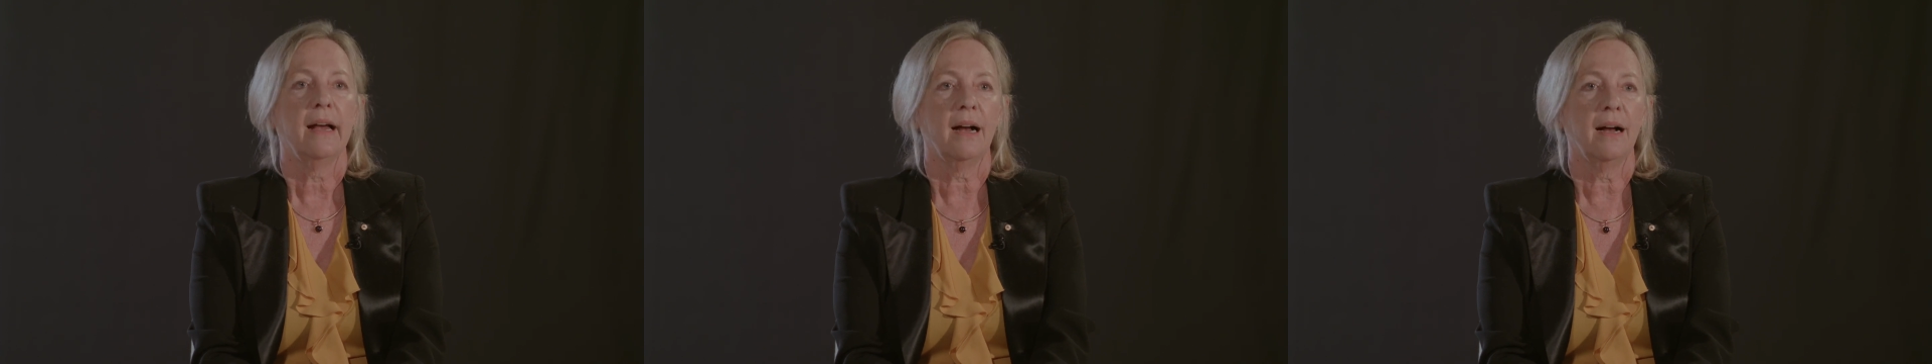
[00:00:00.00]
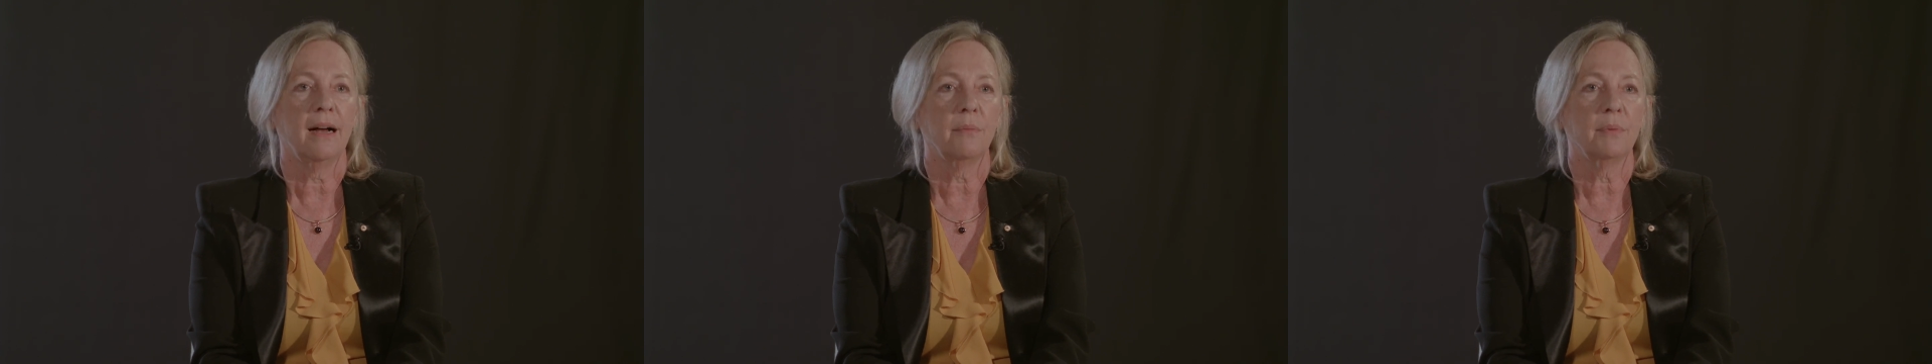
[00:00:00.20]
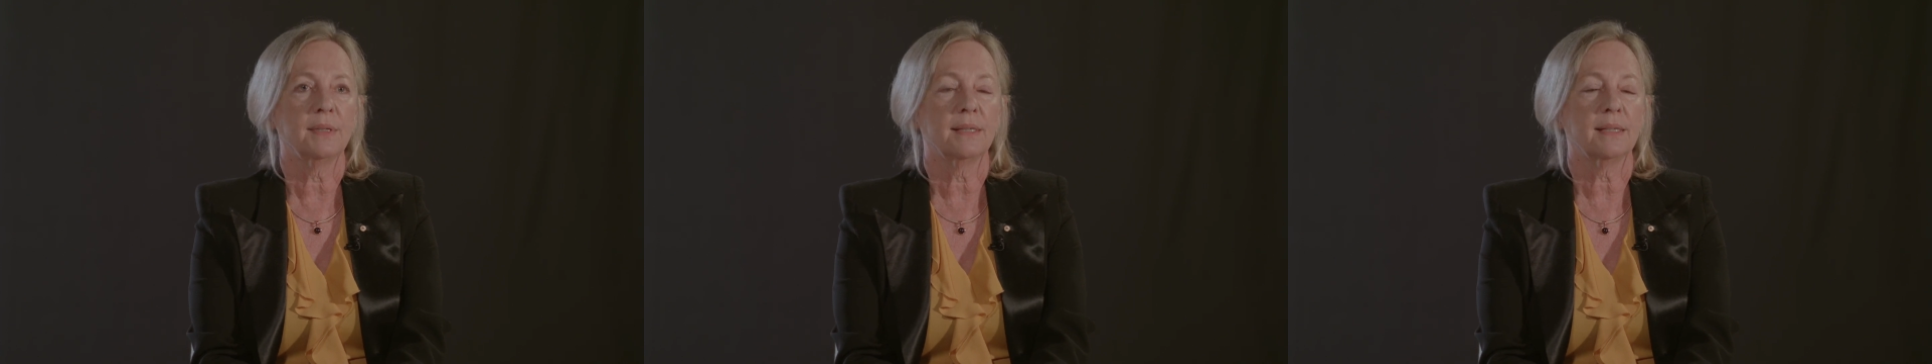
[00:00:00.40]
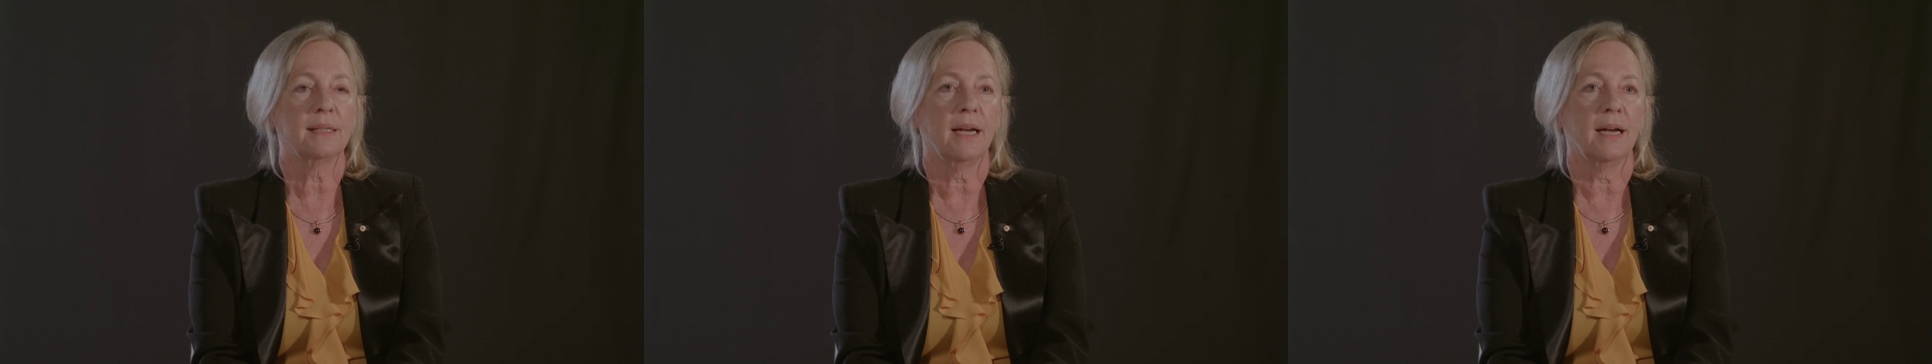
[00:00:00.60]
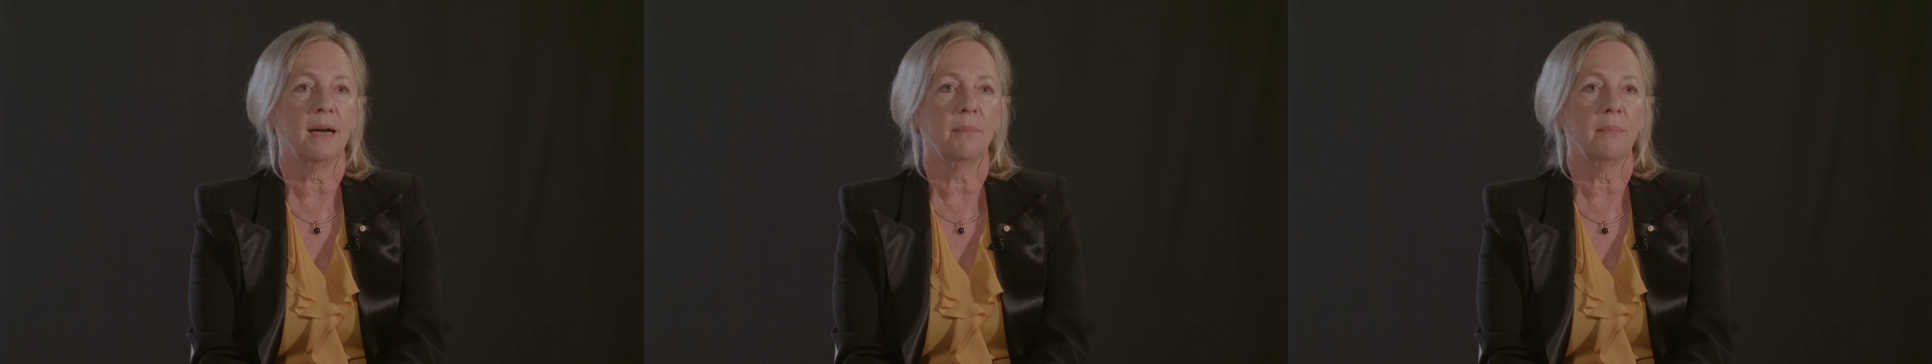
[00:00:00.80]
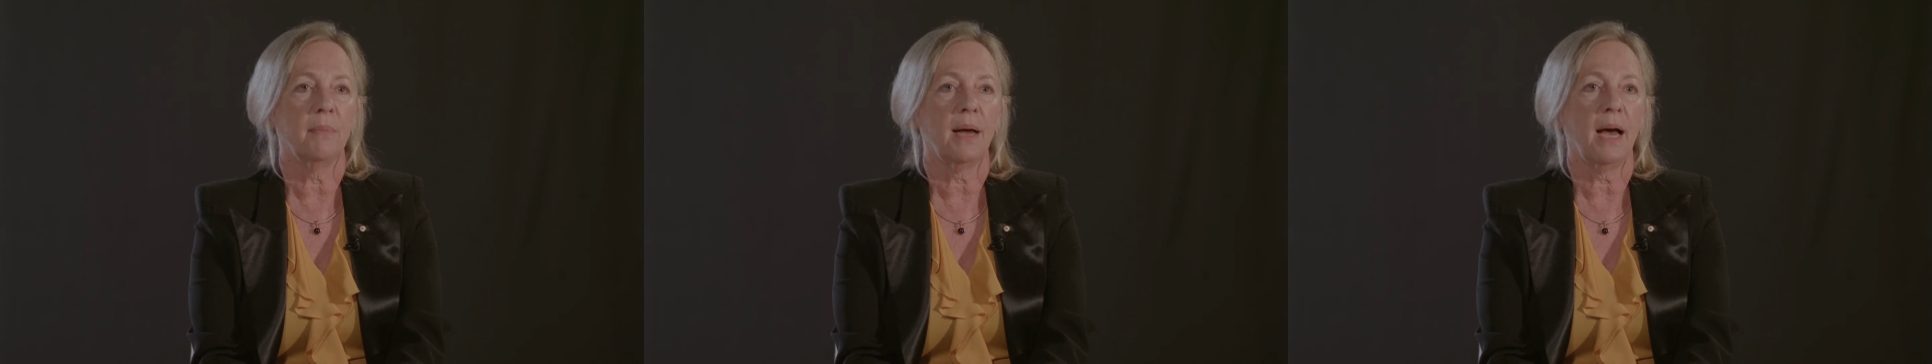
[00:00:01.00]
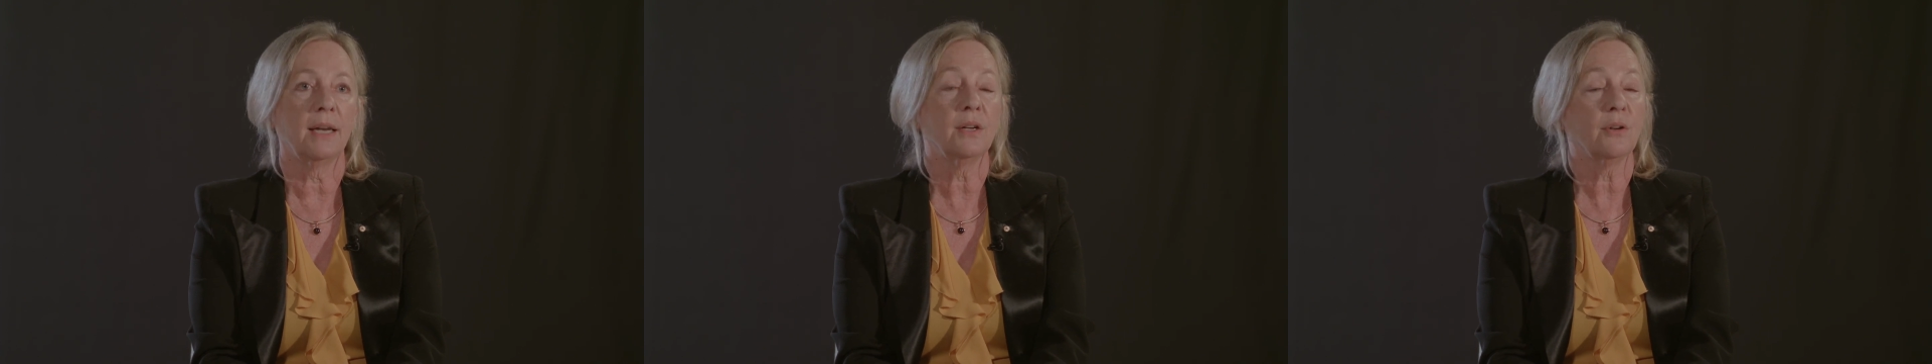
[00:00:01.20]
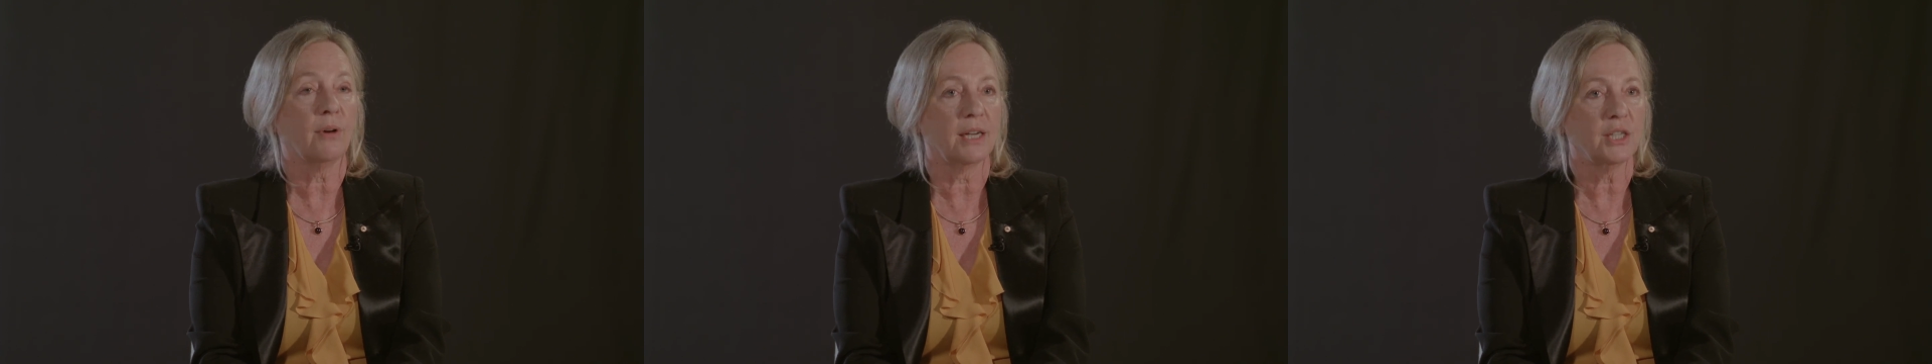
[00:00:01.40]
I was
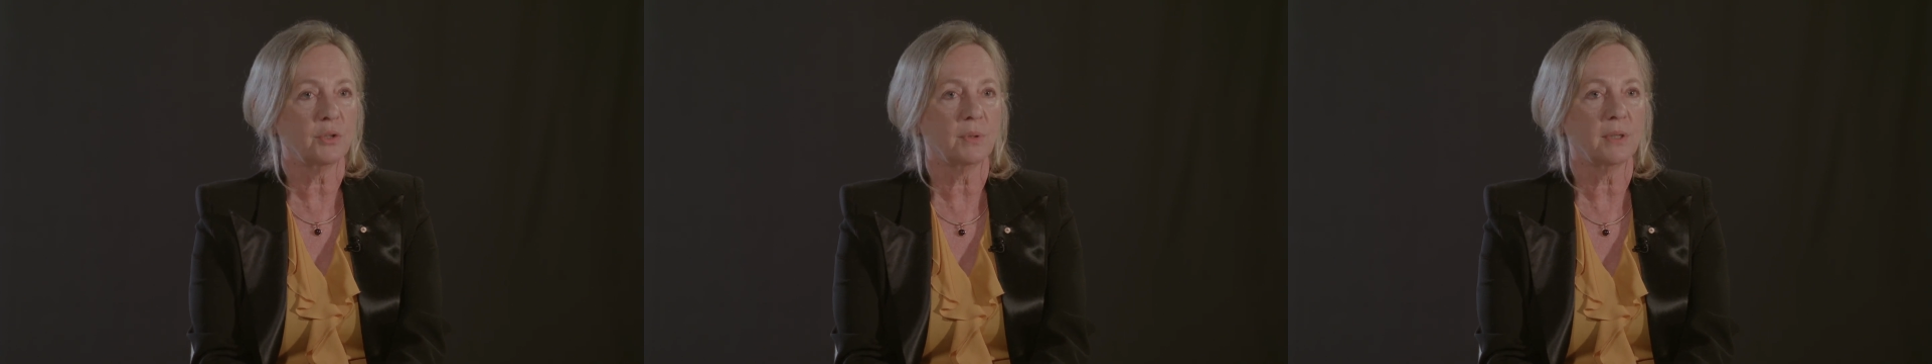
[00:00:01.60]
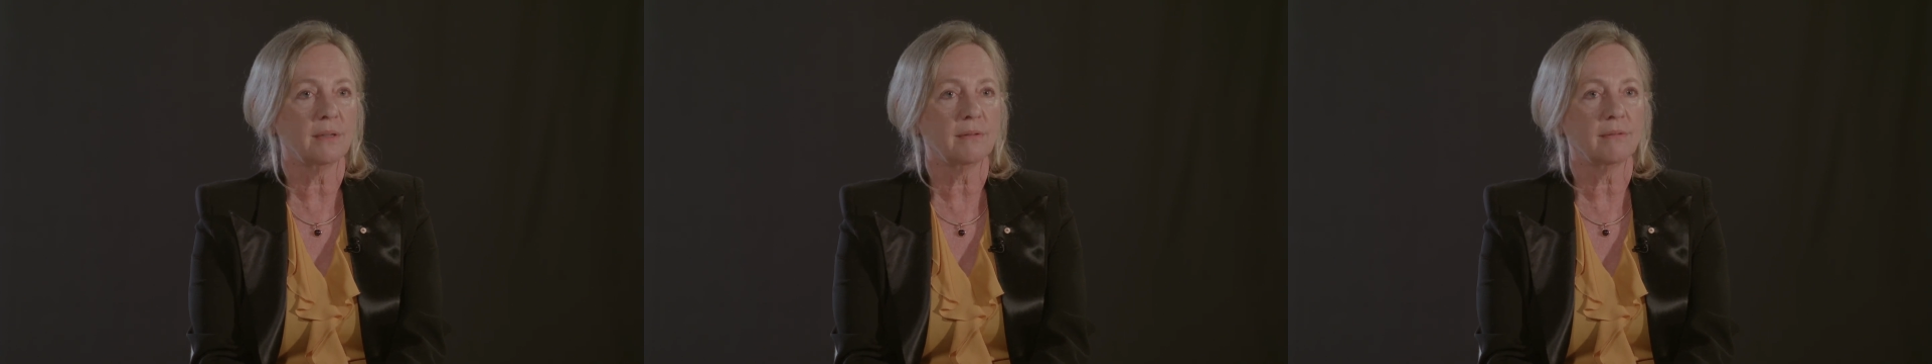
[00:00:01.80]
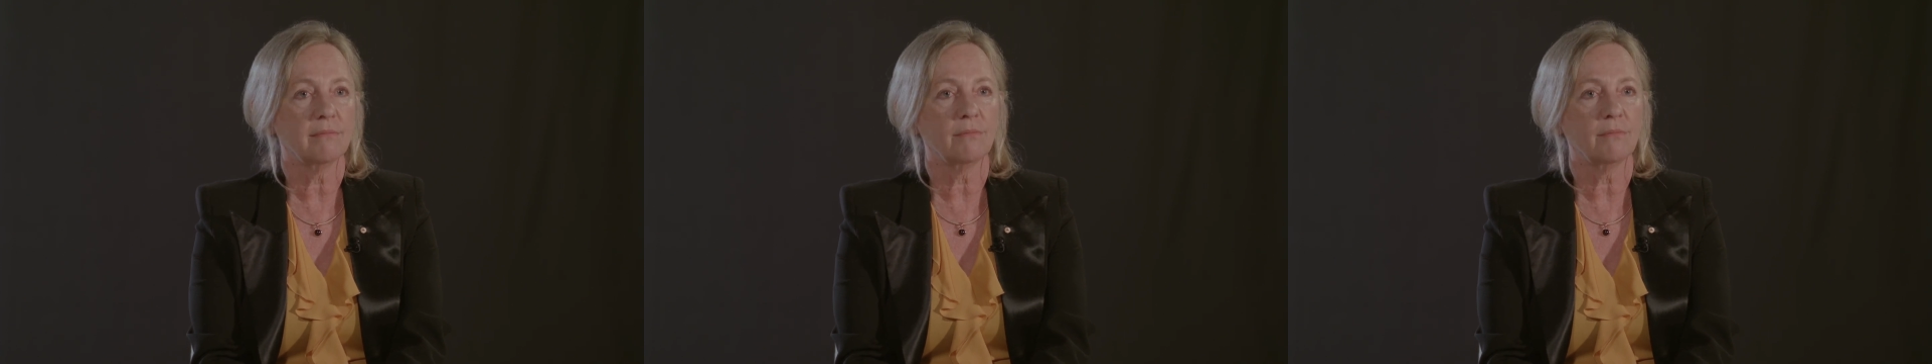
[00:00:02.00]
undergraduate,